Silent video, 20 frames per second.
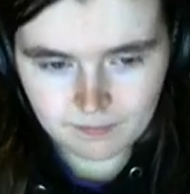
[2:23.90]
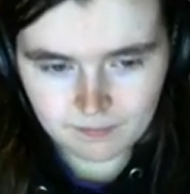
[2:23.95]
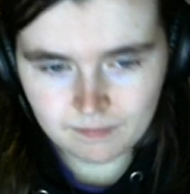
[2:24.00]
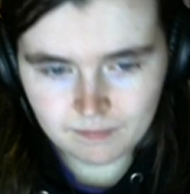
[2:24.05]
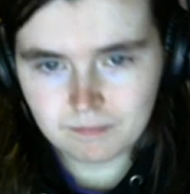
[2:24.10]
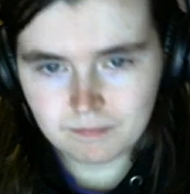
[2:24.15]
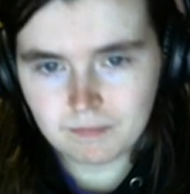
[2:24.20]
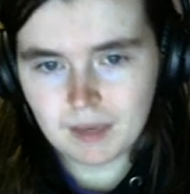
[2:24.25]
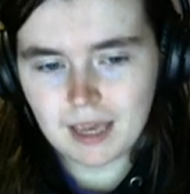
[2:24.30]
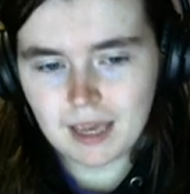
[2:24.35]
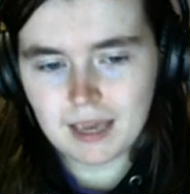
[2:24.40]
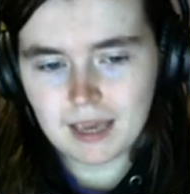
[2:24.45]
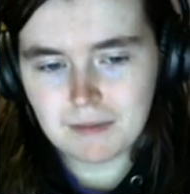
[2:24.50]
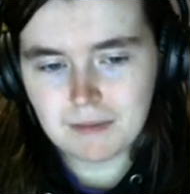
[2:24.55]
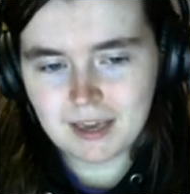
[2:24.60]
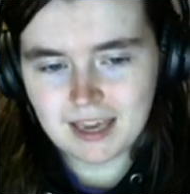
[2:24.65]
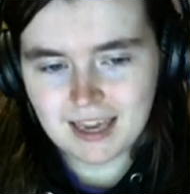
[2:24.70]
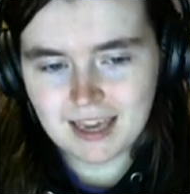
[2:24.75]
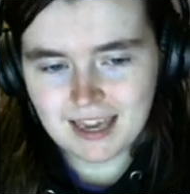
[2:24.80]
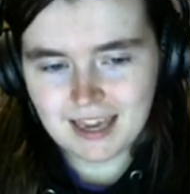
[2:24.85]

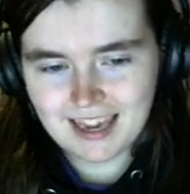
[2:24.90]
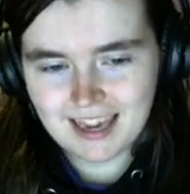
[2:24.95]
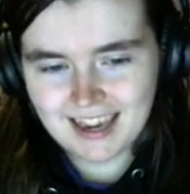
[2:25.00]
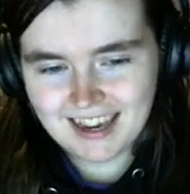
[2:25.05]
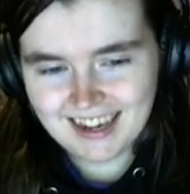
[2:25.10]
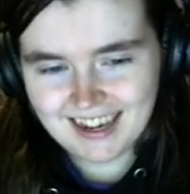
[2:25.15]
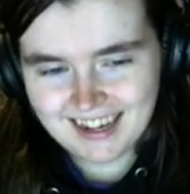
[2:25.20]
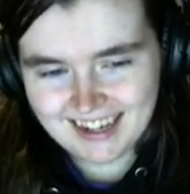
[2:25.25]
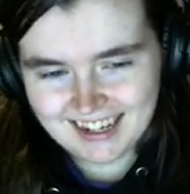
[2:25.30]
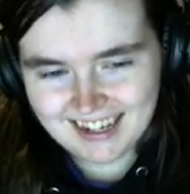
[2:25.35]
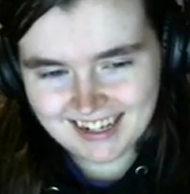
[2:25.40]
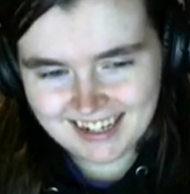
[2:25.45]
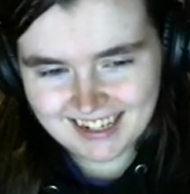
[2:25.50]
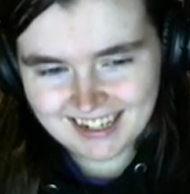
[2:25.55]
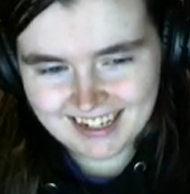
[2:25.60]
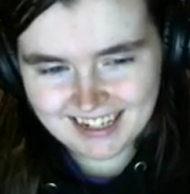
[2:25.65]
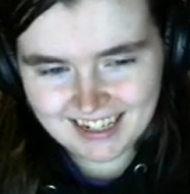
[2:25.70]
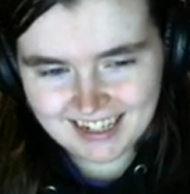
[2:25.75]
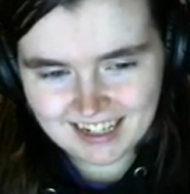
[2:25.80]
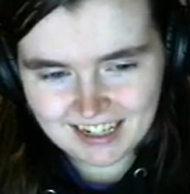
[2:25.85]
Maybe.
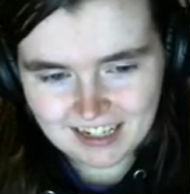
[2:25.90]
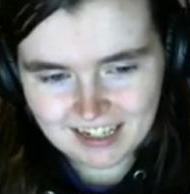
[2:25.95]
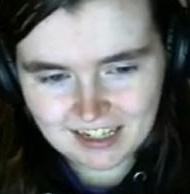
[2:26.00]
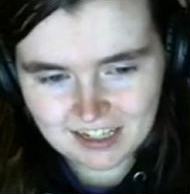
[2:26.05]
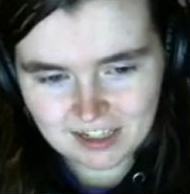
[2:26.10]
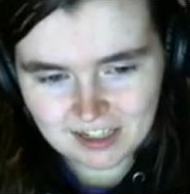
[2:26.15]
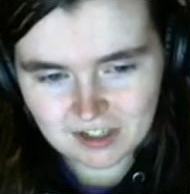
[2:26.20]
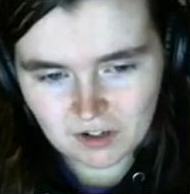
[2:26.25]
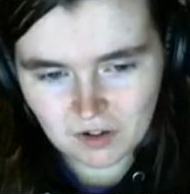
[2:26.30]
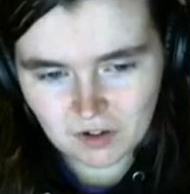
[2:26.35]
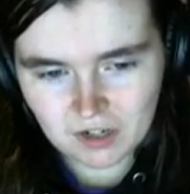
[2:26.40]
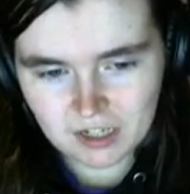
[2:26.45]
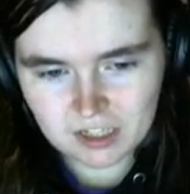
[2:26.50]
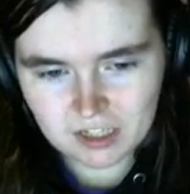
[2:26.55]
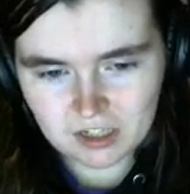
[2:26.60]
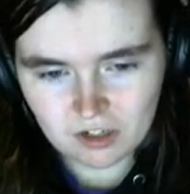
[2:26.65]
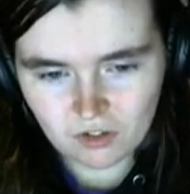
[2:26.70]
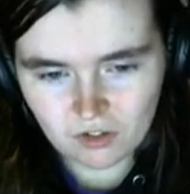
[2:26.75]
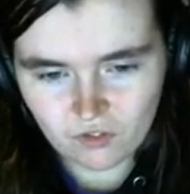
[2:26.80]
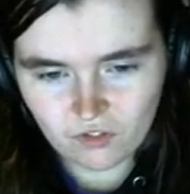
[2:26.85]
Sorry
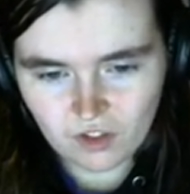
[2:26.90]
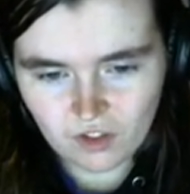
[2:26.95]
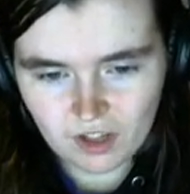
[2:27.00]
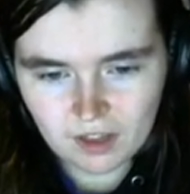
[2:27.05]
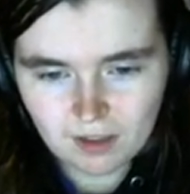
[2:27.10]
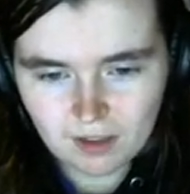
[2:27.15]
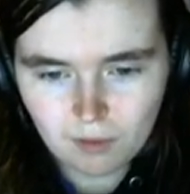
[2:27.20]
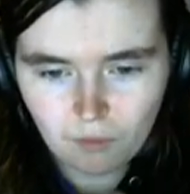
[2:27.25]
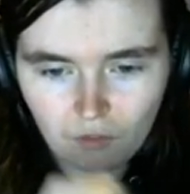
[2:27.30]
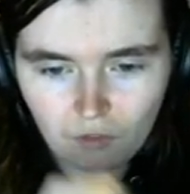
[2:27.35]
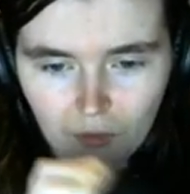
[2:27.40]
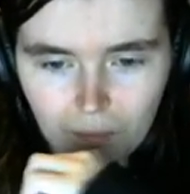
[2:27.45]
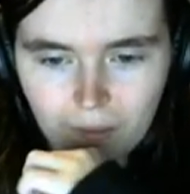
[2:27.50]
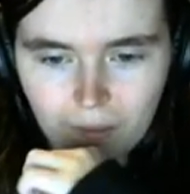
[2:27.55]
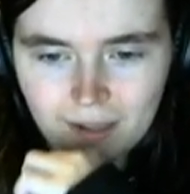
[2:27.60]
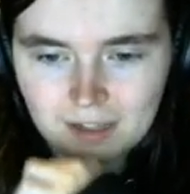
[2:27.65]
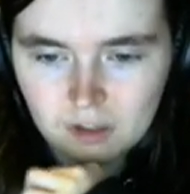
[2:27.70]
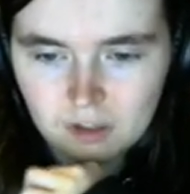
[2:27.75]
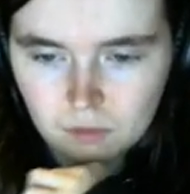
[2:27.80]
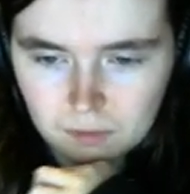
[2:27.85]
starts fiddling with her
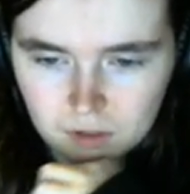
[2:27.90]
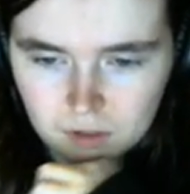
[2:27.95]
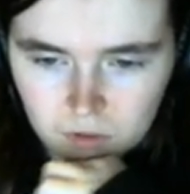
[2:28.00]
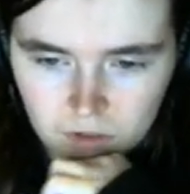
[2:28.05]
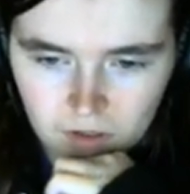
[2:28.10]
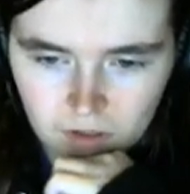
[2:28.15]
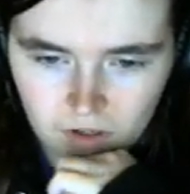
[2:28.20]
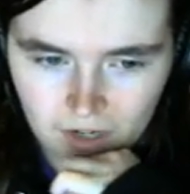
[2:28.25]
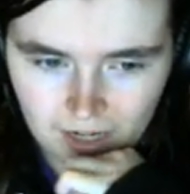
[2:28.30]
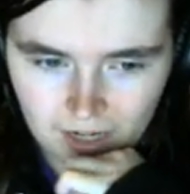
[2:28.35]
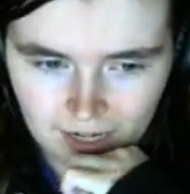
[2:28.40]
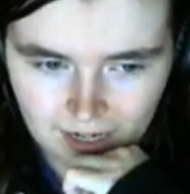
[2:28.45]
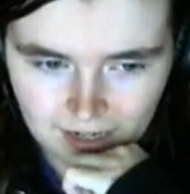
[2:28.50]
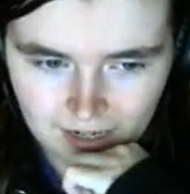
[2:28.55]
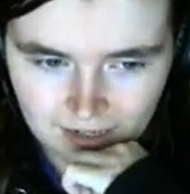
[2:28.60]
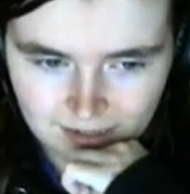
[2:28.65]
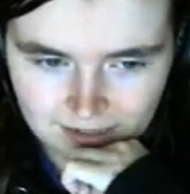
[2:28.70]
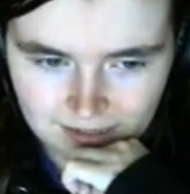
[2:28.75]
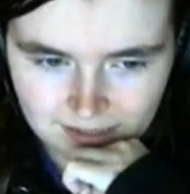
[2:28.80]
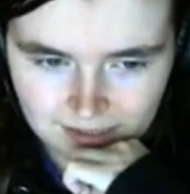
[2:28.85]
pencil between her
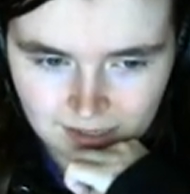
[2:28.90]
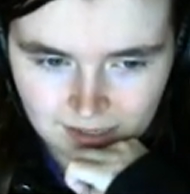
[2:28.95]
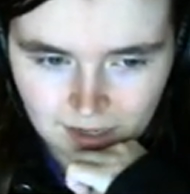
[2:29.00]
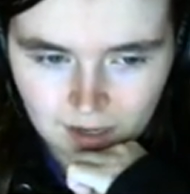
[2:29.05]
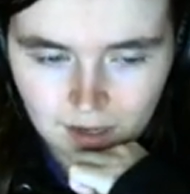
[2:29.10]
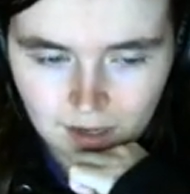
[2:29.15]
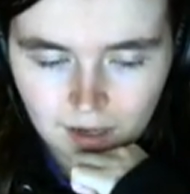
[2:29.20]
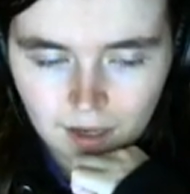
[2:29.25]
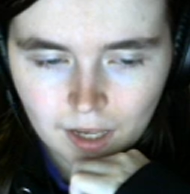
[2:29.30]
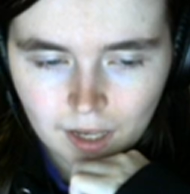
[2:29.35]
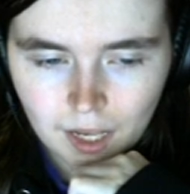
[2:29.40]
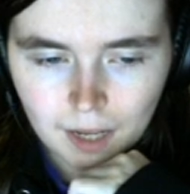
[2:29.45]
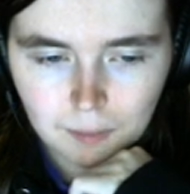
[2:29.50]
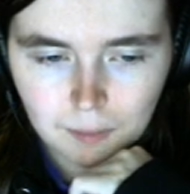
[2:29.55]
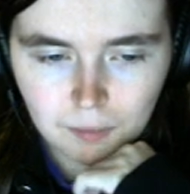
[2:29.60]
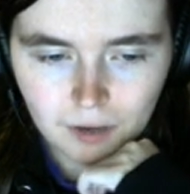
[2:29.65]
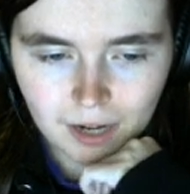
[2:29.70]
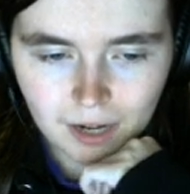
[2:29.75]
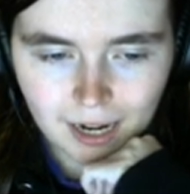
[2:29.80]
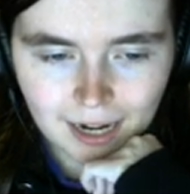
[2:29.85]
hands. Hey,
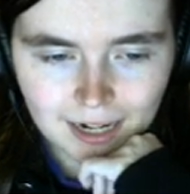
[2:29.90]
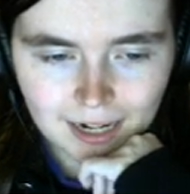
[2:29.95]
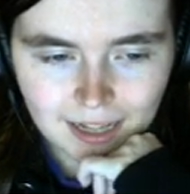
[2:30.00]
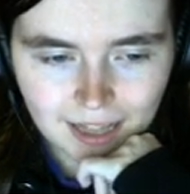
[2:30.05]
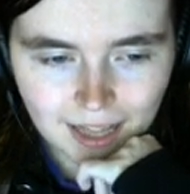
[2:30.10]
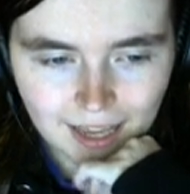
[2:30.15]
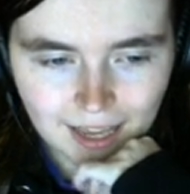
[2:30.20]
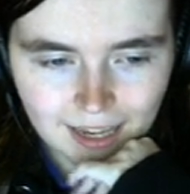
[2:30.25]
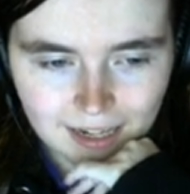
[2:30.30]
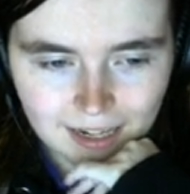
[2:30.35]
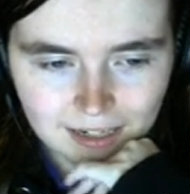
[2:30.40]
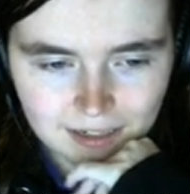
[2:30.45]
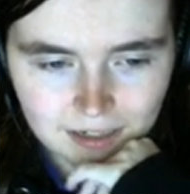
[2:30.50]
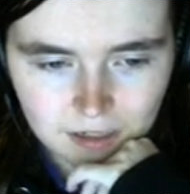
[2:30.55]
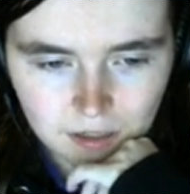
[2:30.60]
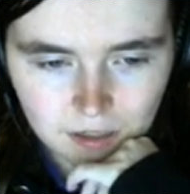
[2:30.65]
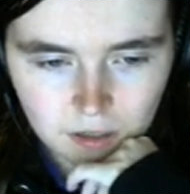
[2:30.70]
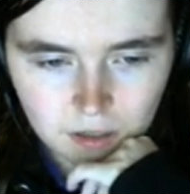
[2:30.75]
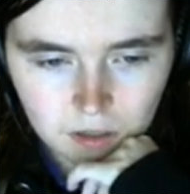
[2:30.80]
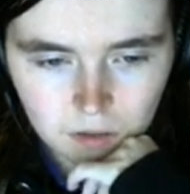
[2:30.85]
Brianna Light,
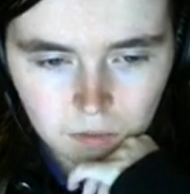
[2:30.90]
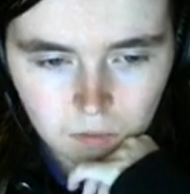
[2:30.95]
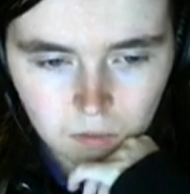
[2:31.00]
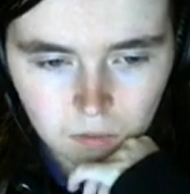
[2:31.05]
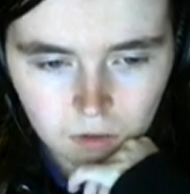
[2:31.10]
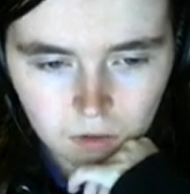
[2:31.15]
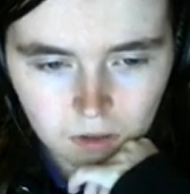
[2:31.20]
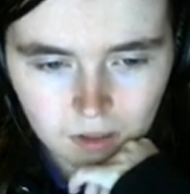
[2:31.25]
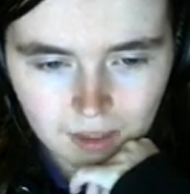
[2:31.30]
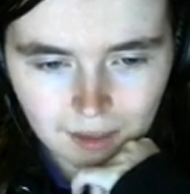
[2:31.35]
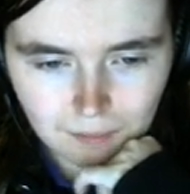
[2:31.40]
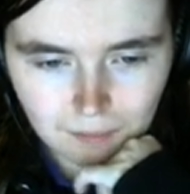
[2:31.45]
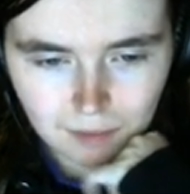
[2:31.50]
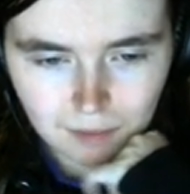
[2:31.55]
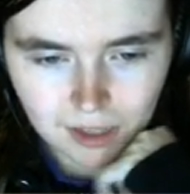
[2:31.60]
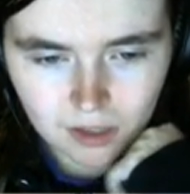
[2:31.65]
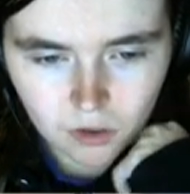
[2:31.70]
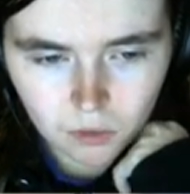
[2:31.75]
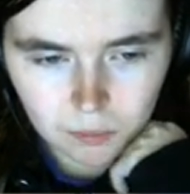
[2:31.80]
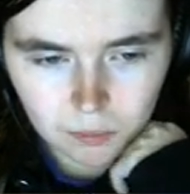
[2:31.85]
will you give
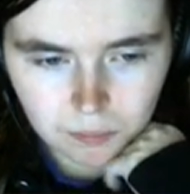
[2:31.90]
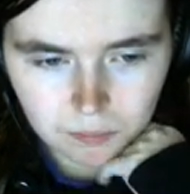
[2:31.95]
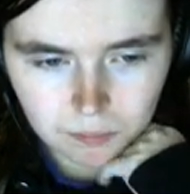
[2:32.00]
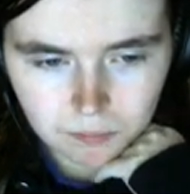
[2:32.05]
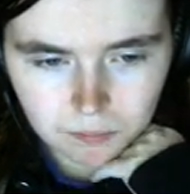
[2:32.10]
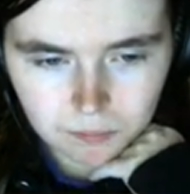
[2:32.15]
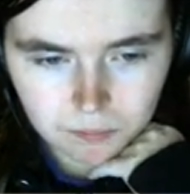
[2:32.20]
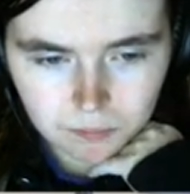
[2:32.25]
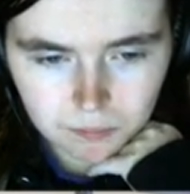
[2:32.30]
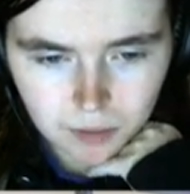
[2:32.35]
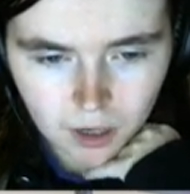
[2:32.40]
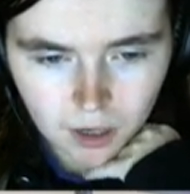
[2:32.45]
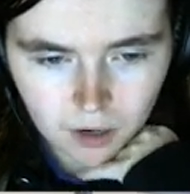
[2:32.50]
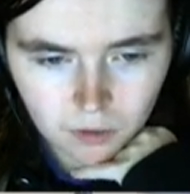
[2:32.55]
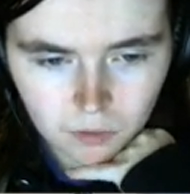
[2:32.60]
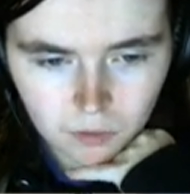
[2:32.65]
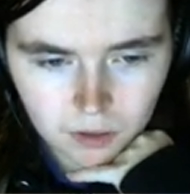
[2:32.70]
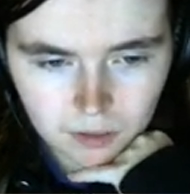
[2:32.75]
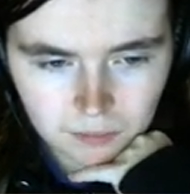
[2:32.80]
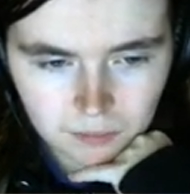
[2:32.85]
me your
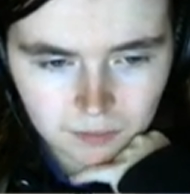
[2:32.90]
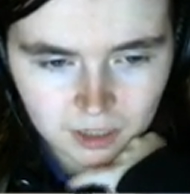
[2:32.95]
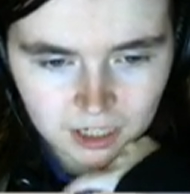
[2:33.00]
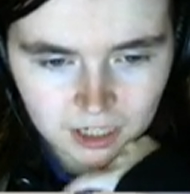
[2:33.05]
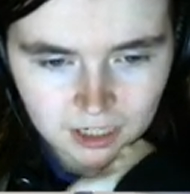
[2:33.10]
poem?